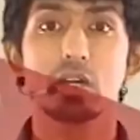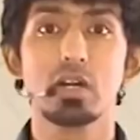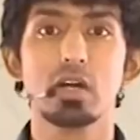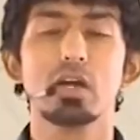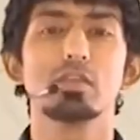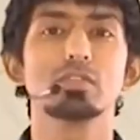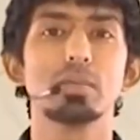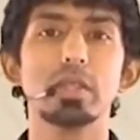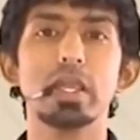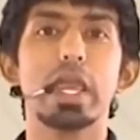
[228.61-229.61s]
If something
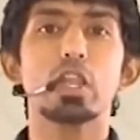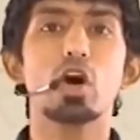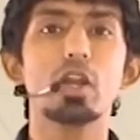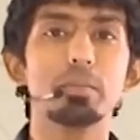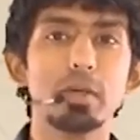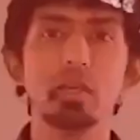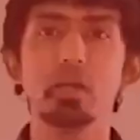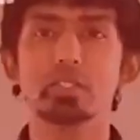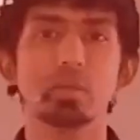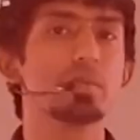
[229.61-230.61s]
cannot be
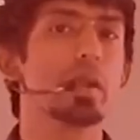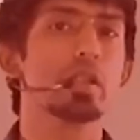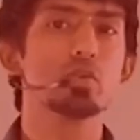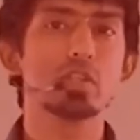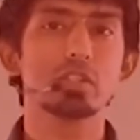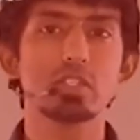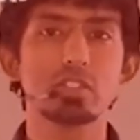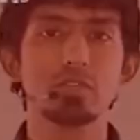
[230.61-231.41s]
separated using just a